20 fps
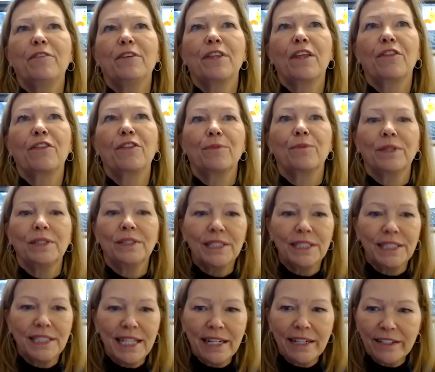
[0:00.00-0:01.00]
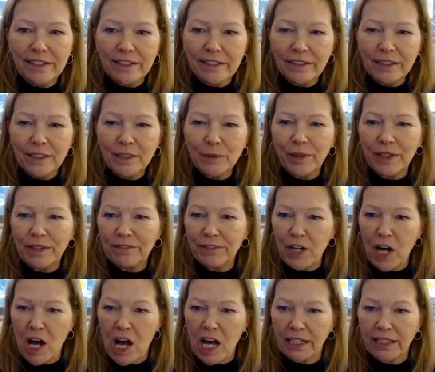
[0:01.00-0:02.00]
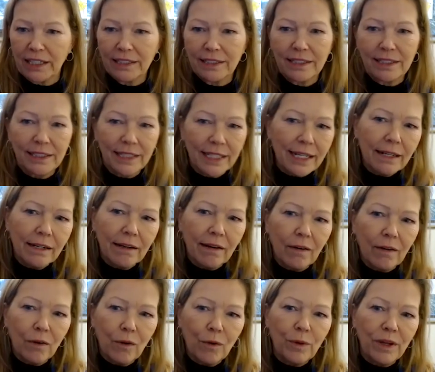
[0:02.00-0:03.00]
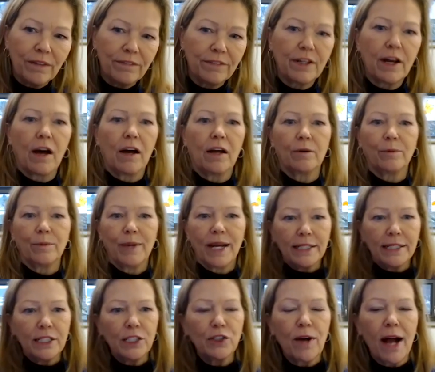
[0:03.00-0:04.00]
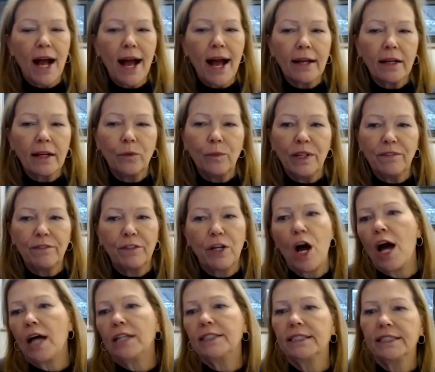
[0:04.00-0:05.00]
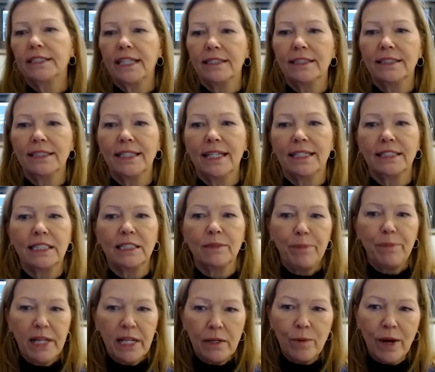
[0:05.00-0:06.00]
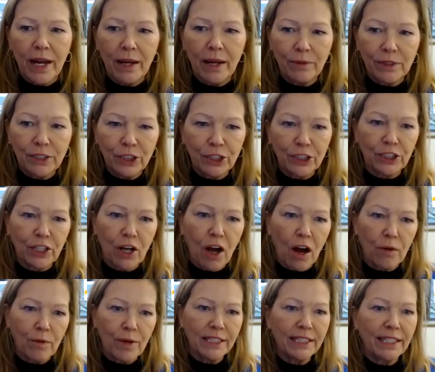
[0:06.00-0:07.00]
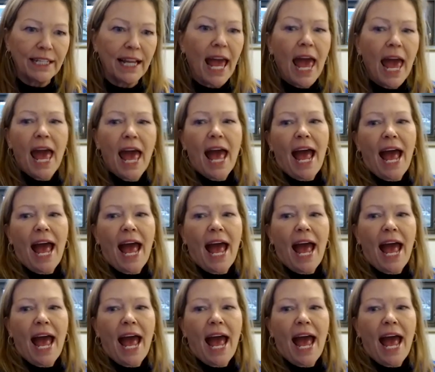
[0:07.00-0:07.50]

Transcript: for the thrill seekers, we've got a casino, we've got a racetrack, we've got Sunset Speedway, which is car racing,